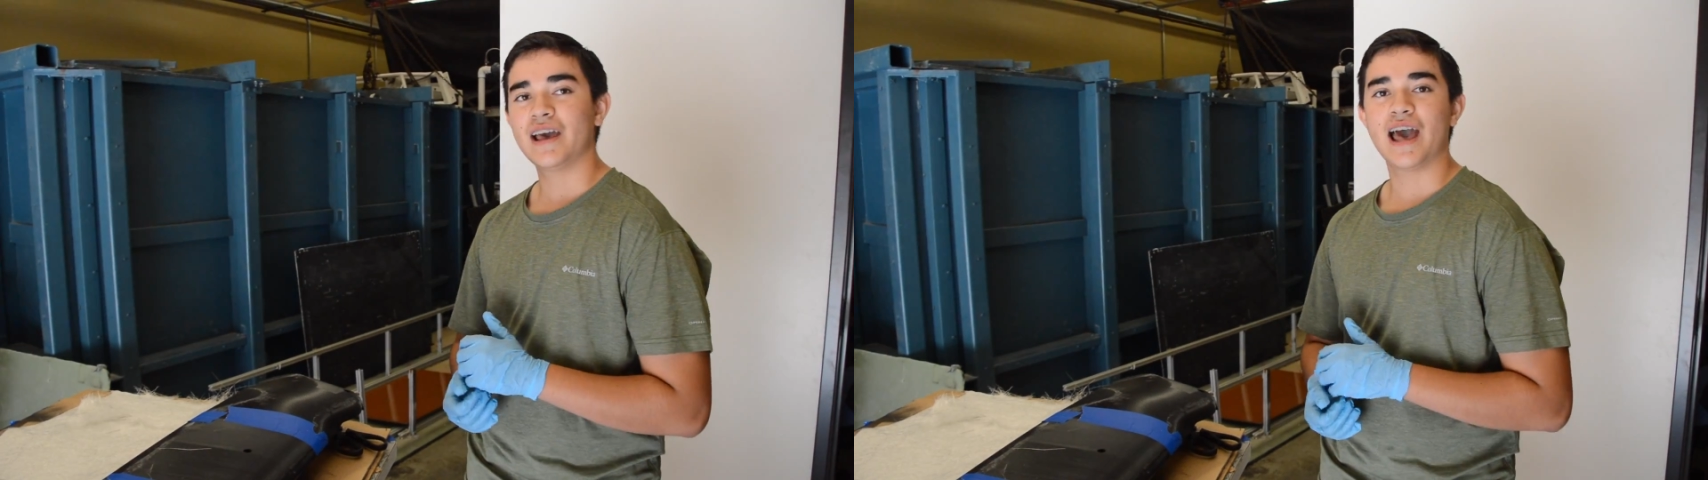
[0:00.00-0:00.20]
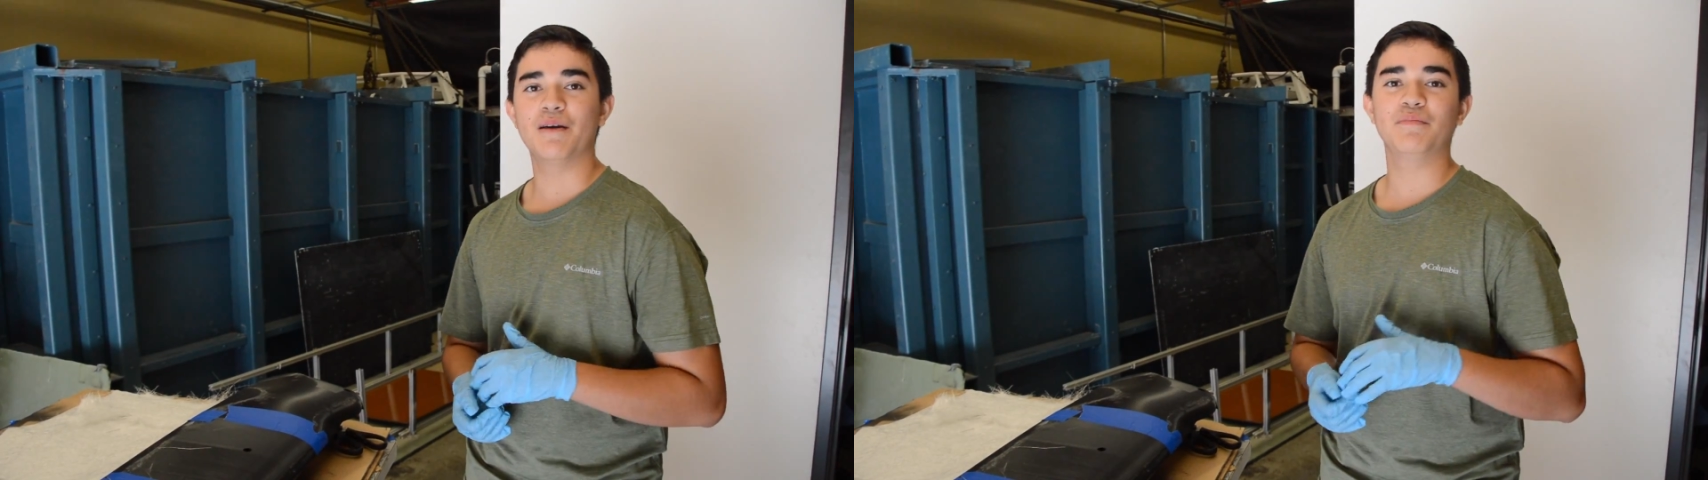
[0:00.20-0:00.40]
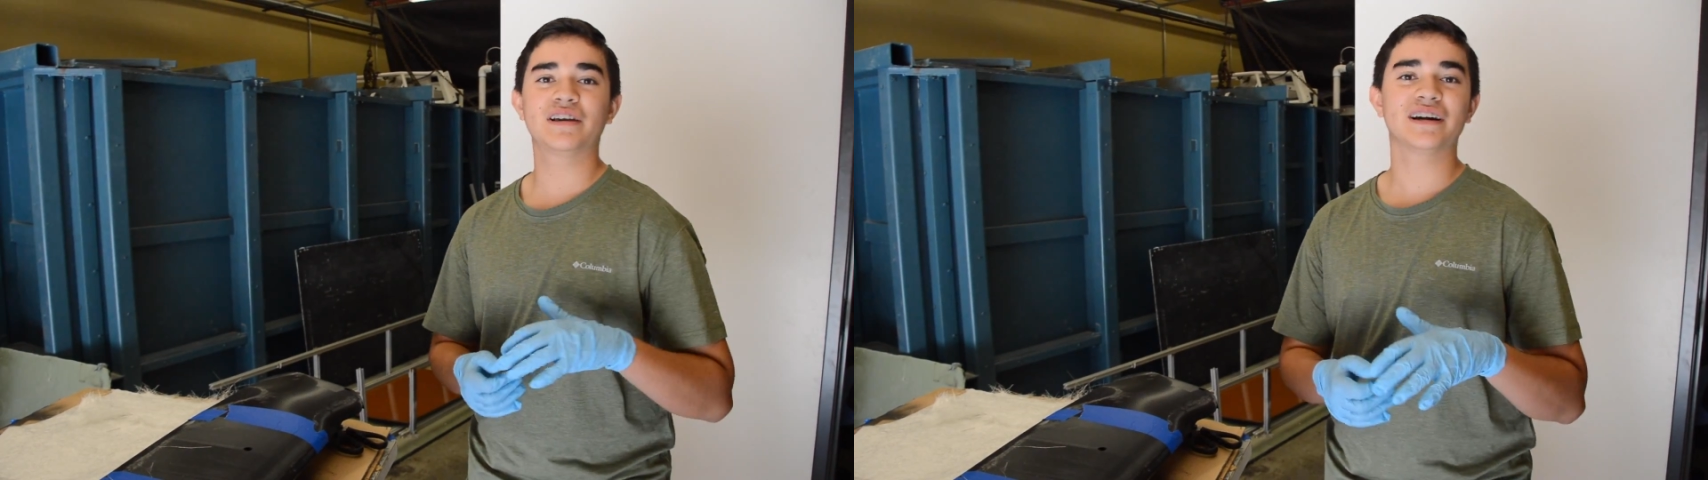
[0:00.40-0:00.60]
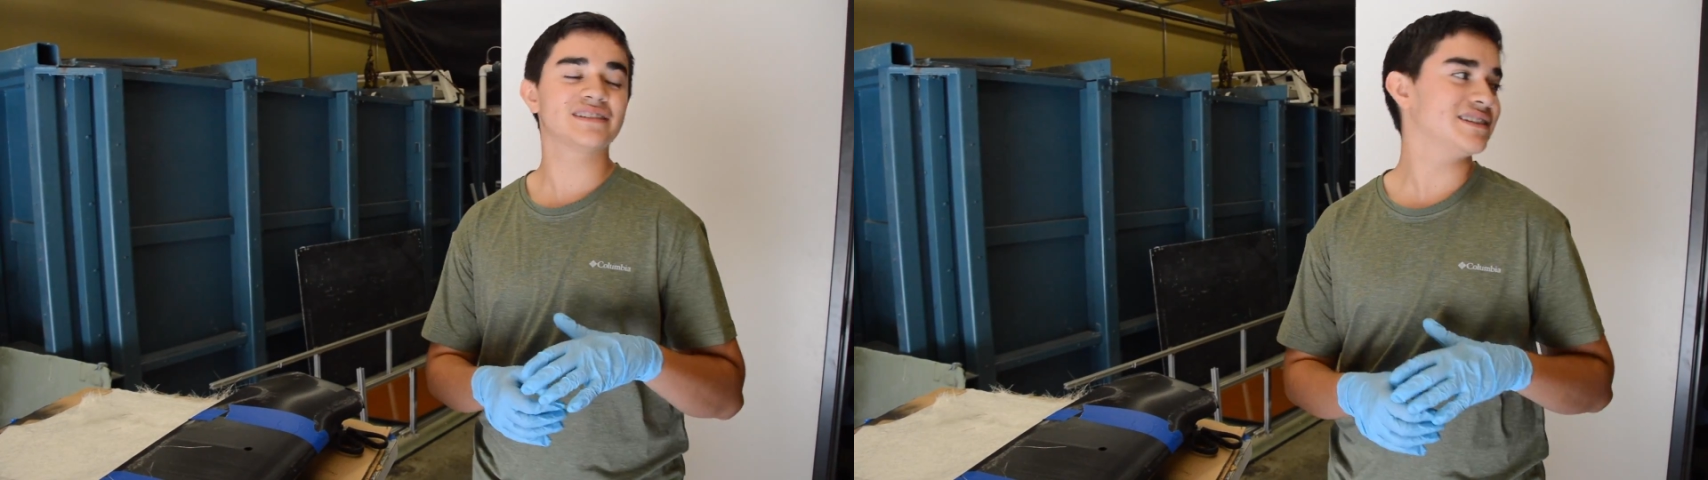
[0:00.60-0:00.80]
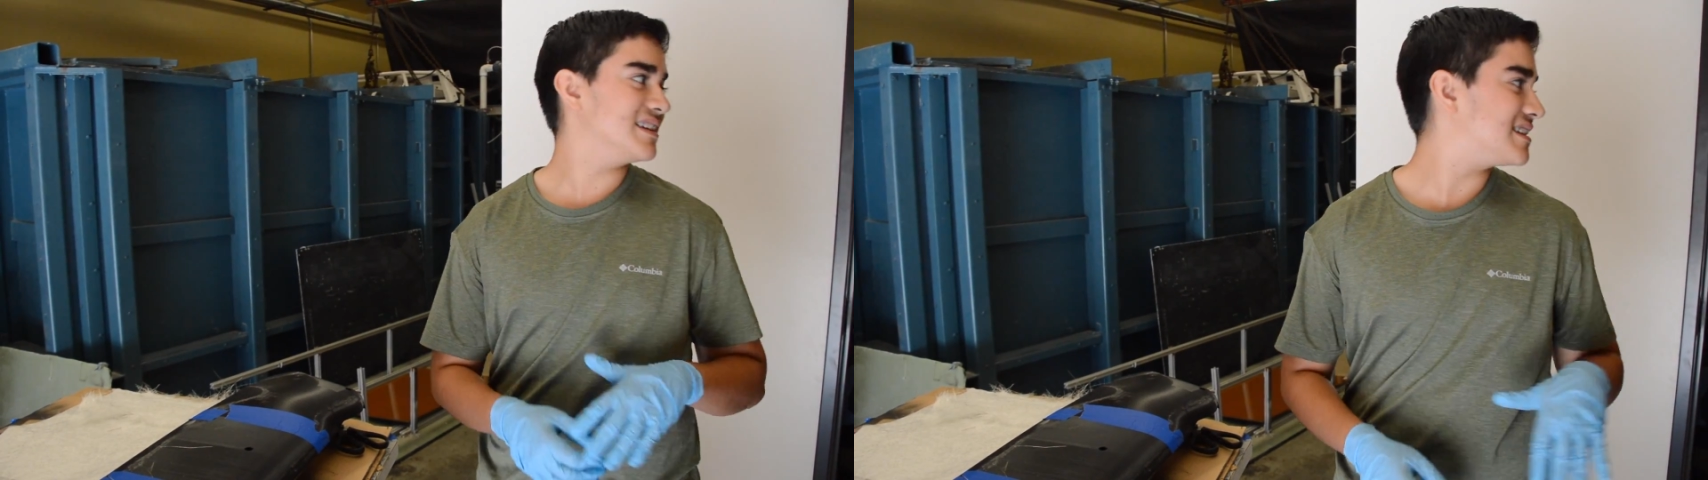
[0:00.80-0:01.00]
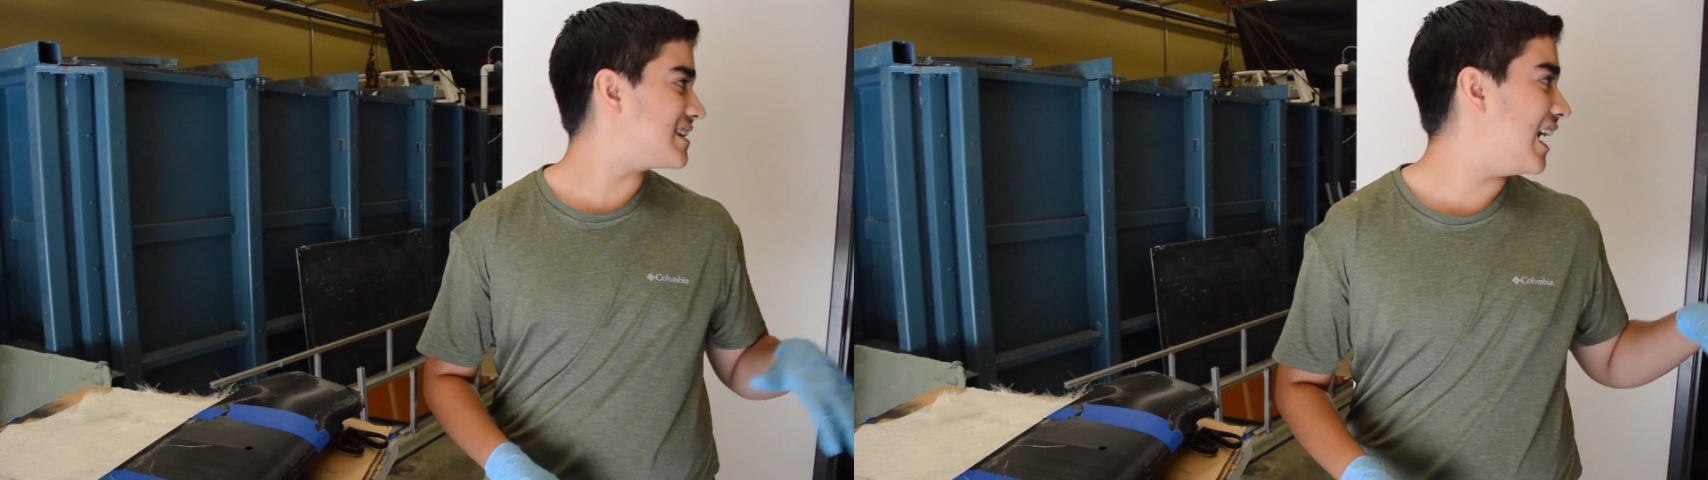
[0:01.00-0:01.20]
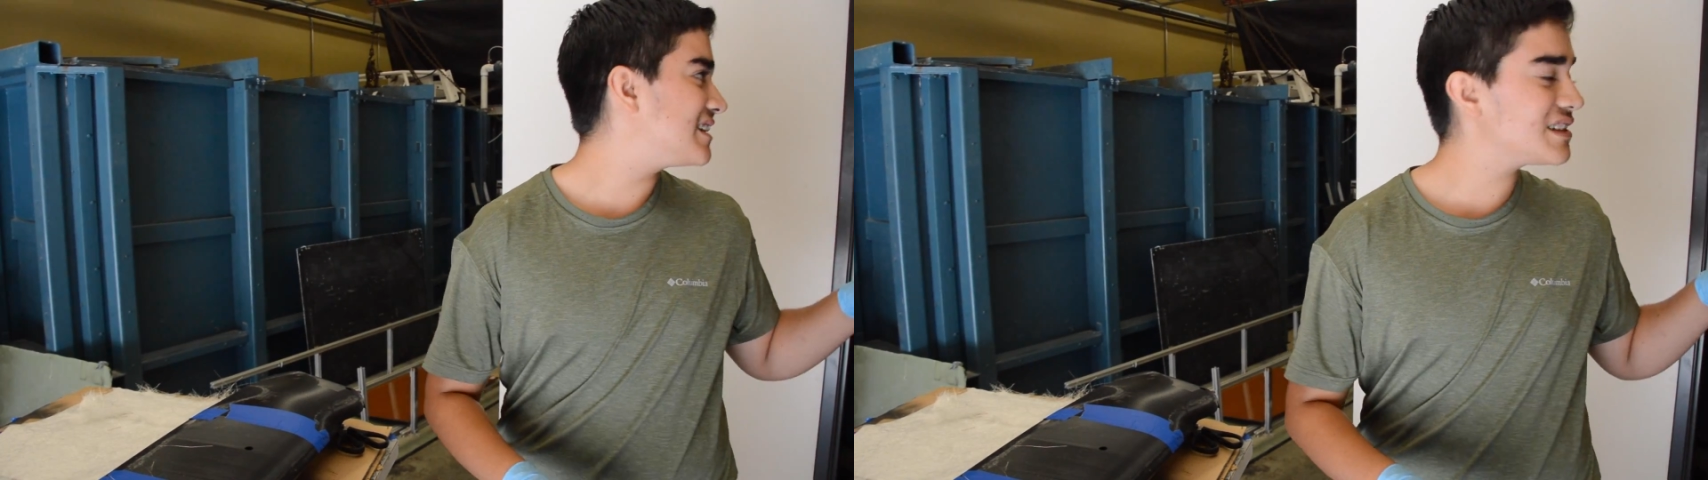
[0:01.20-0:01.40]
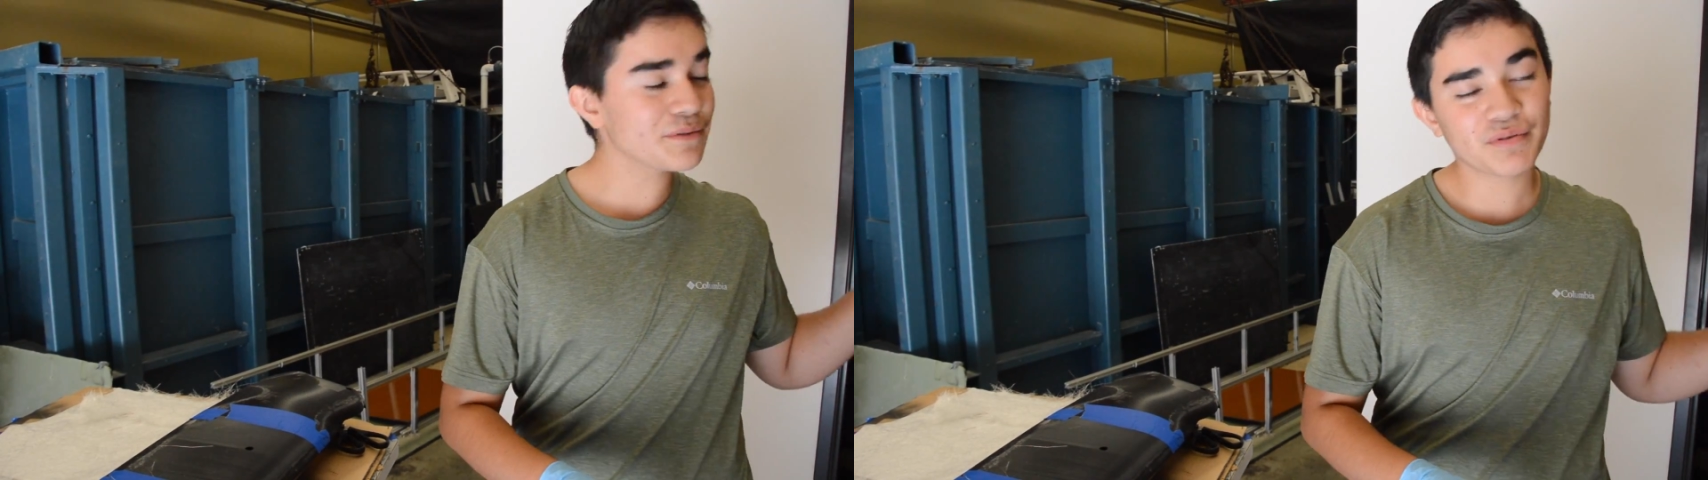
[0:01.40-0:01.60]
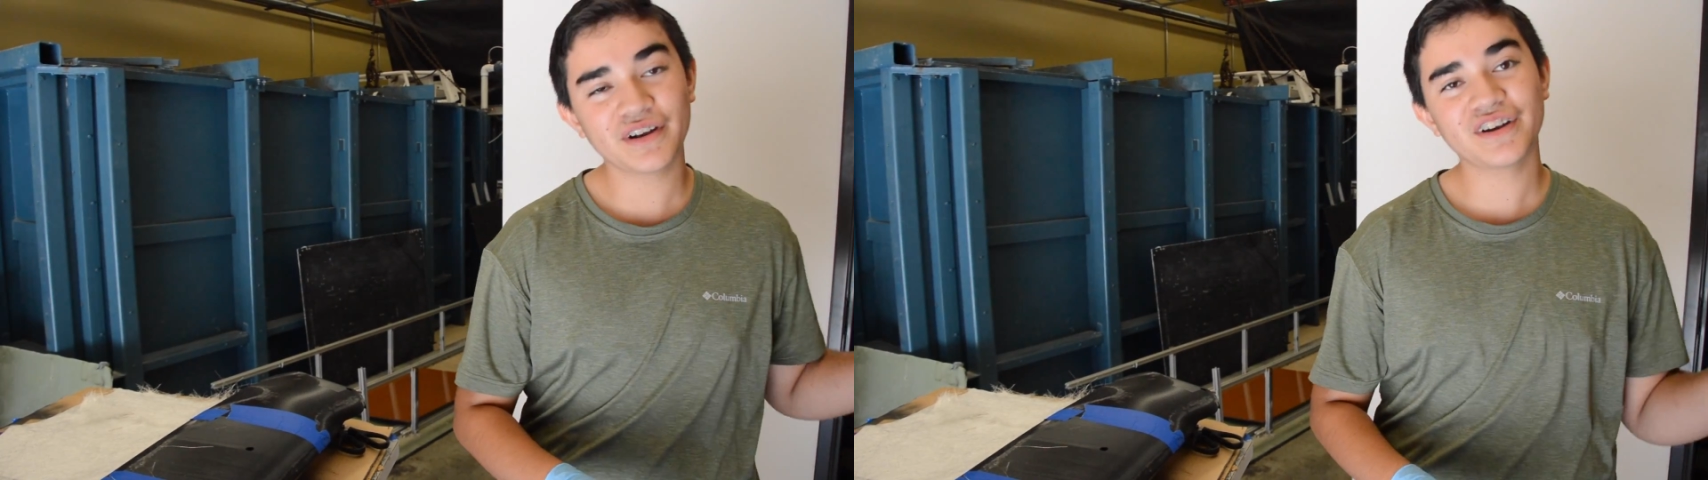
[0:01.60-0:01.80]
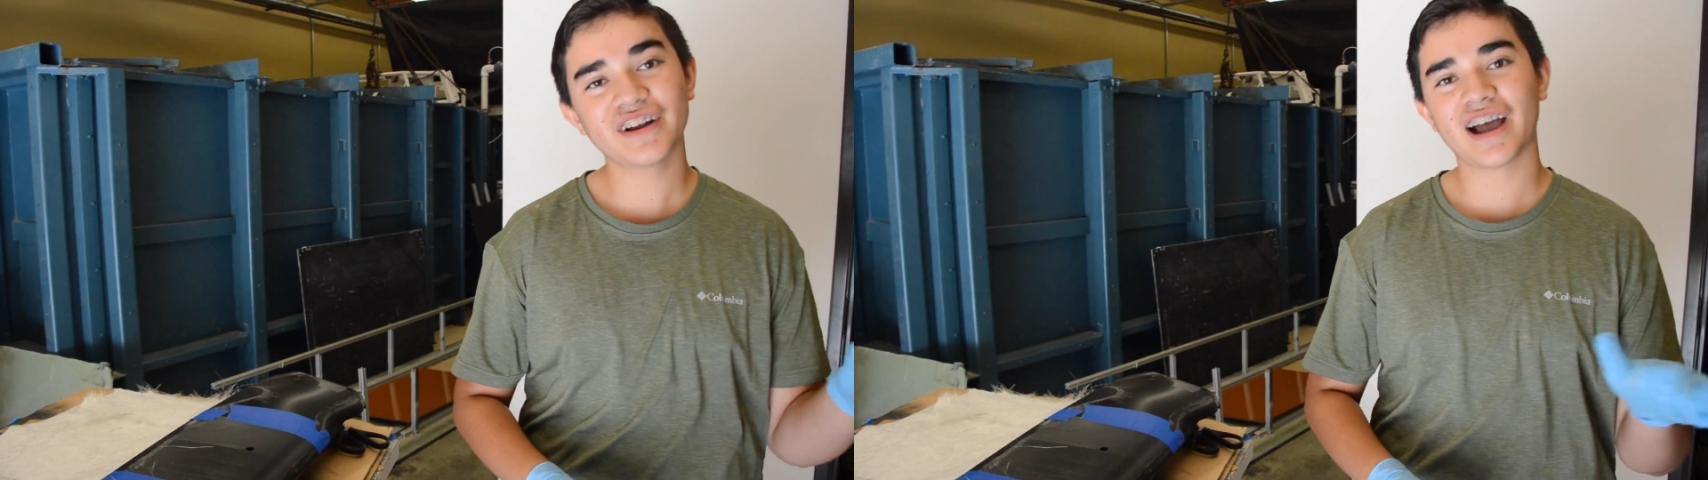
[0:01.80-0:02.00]
and because of the size of the
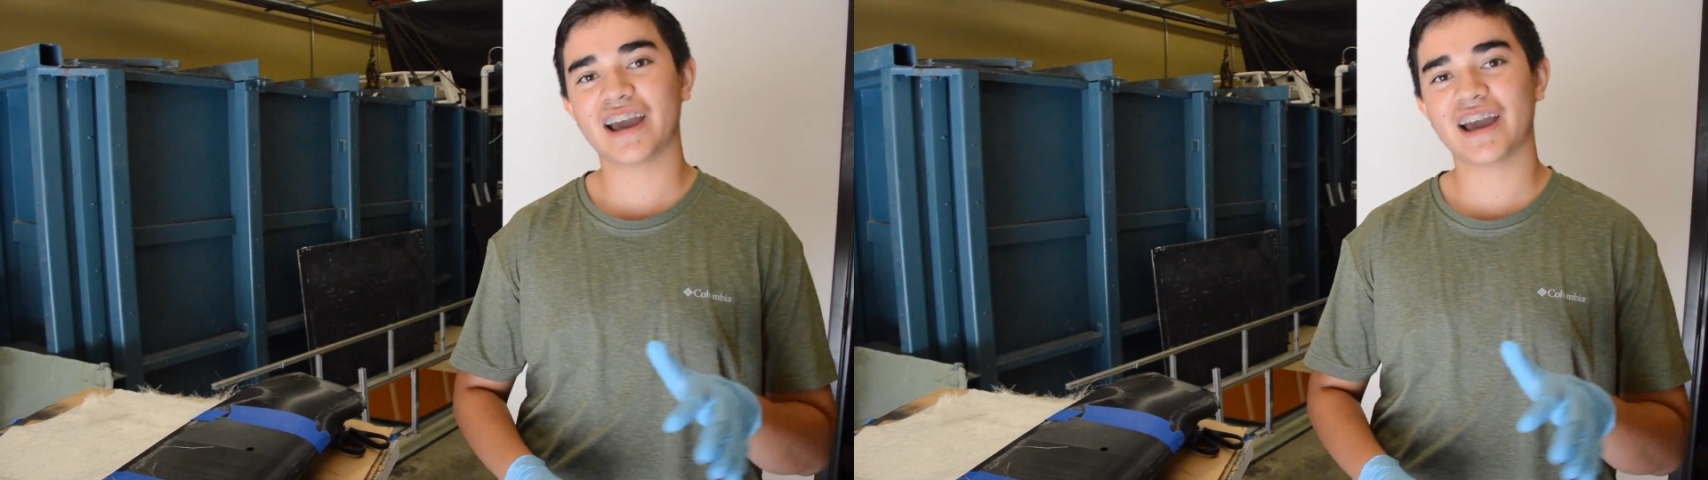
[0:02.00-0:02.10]
printer,